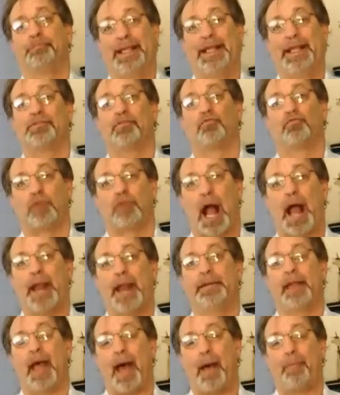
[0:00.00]
It's a
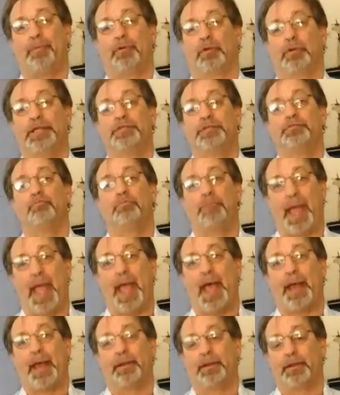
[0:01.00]
rotten apple. It's
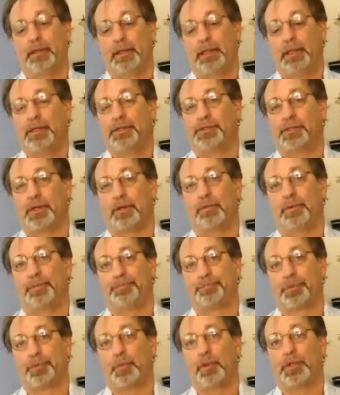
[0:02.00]
bad. So
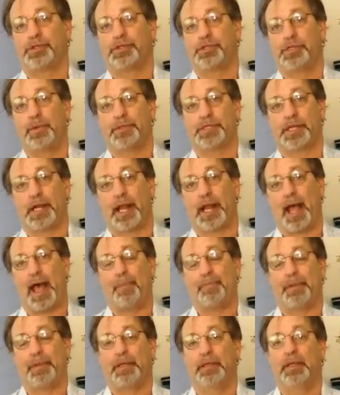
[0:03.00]
we'll see what's going to
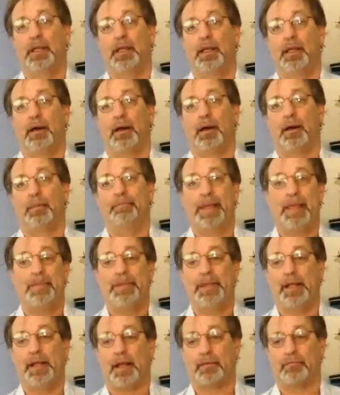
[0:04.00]
happen.
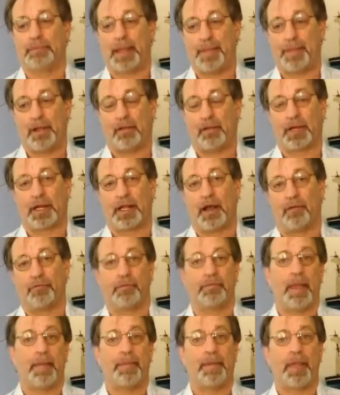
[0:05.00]
Maybe I'll
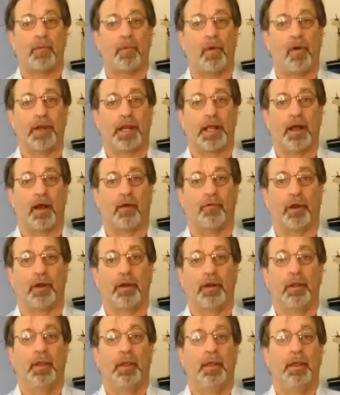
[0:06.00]
recover. Maybe I won't
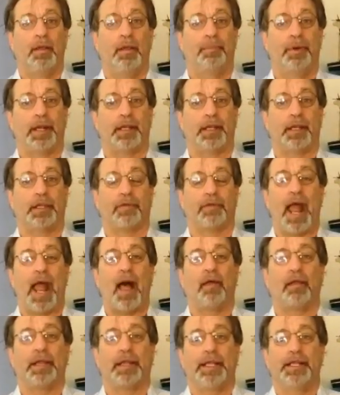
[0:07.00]
recover. But the
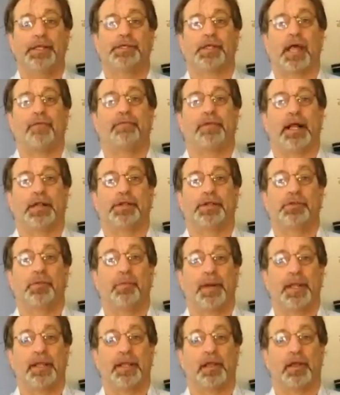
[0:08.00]
reality is I've got so
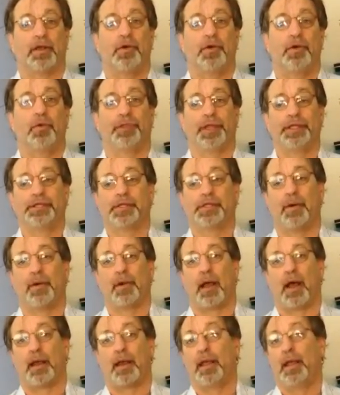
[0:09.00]
many other cool things
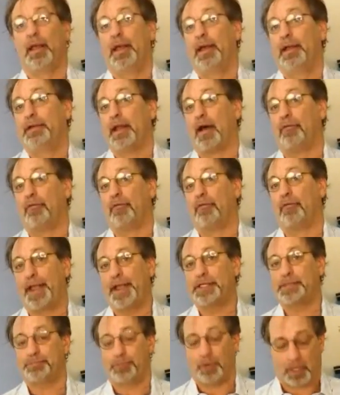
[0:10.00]
going on. Now
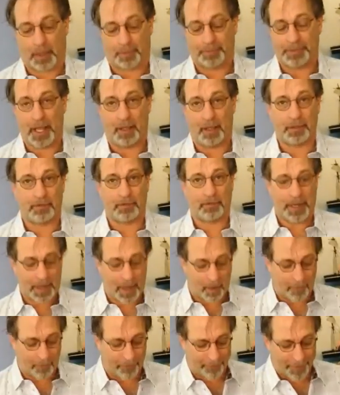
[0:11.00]
Facebook, I'm telling you right
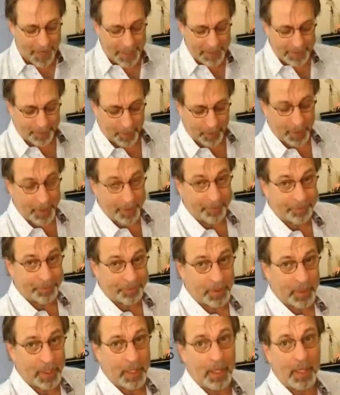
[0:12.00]
now, Facebook
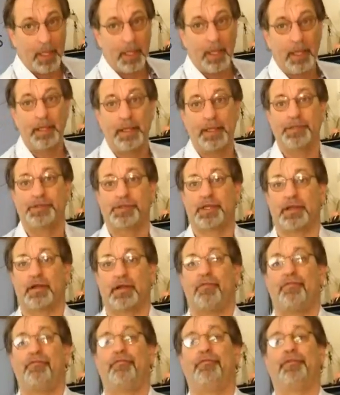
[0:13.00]
is going
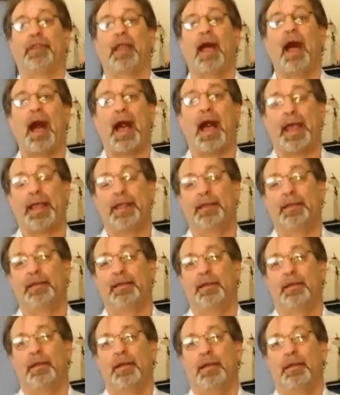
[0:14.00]
to fly
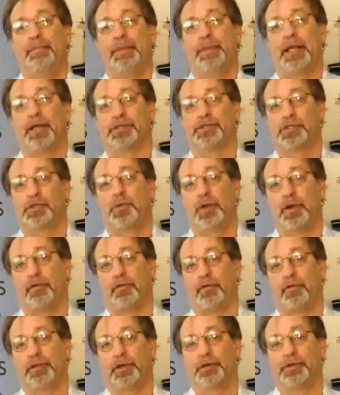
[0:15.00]
because Twitter
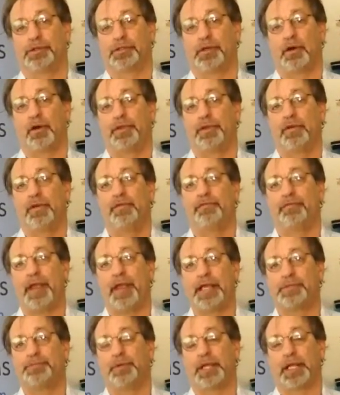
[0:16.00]
flew. So if you're in
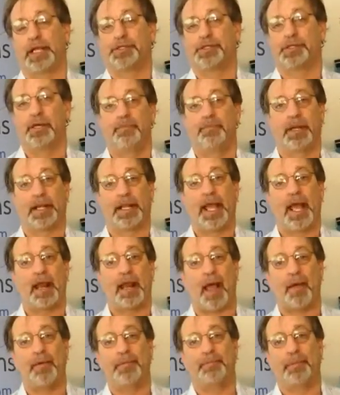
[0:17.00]
Facebook, it's But again,
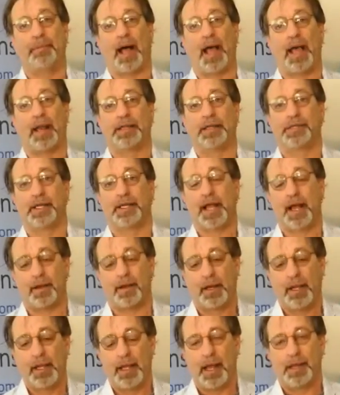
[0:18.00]
I would buy it. I sent
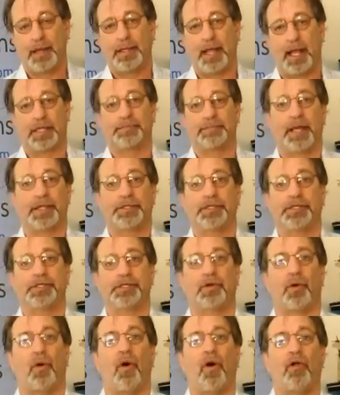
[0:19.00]
out a text
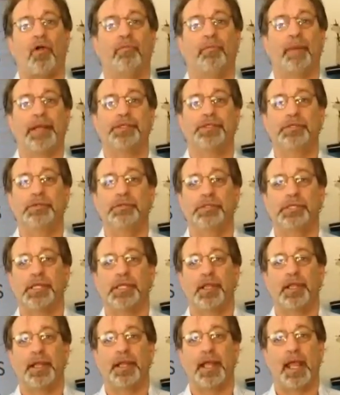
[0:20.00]
message to all of my students
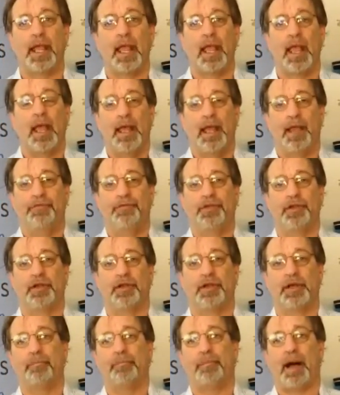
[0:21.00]
the other day. If you're
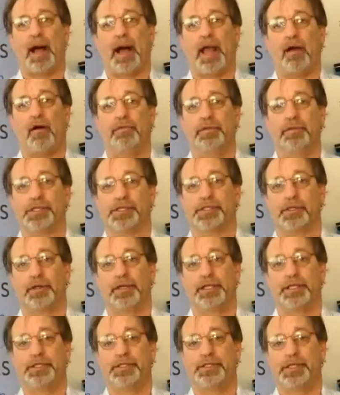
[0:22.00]
going to buy over this
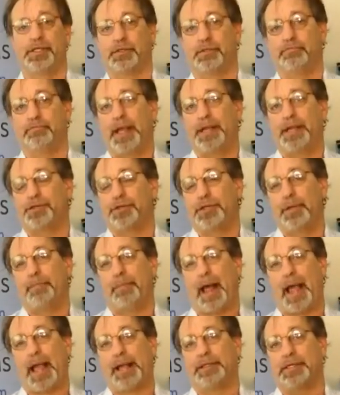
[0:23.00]
earnings season, make sure you
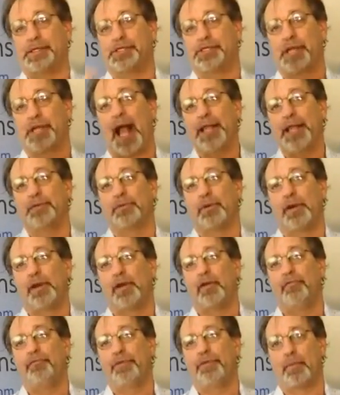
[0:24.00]
buy into January
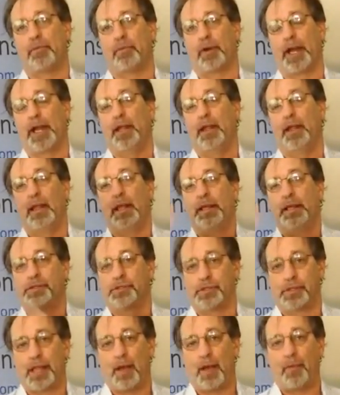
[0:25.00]
or February.
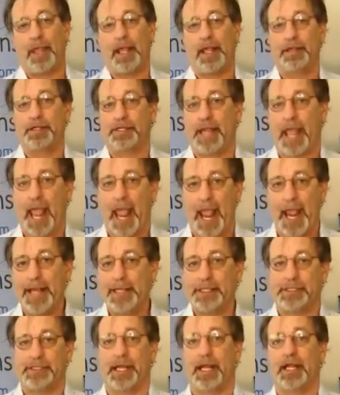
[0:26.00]
So that way, in
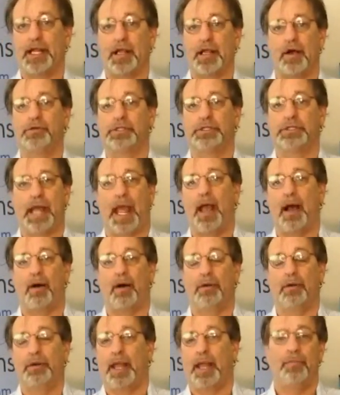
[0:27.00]
case it goes
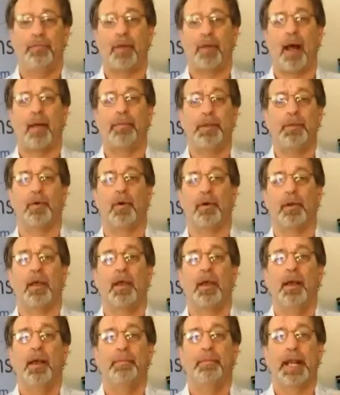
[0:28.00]
down, and it probably won't,
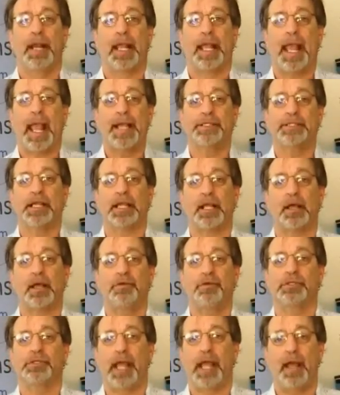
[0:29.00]
but in case it
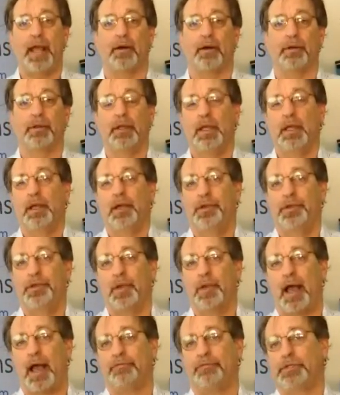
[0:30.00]
goes down, you
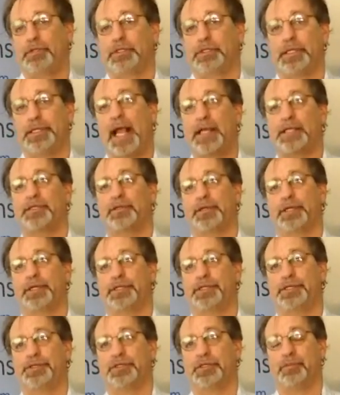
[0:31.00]
have till the next
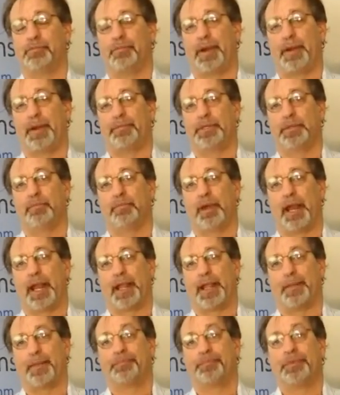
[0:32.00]
earnings season to
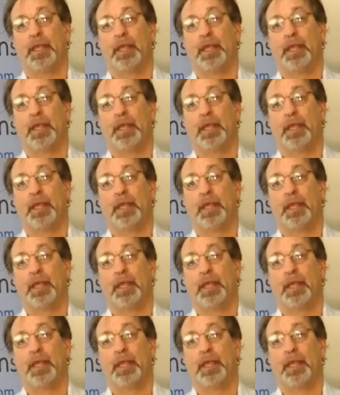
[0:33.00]
break it.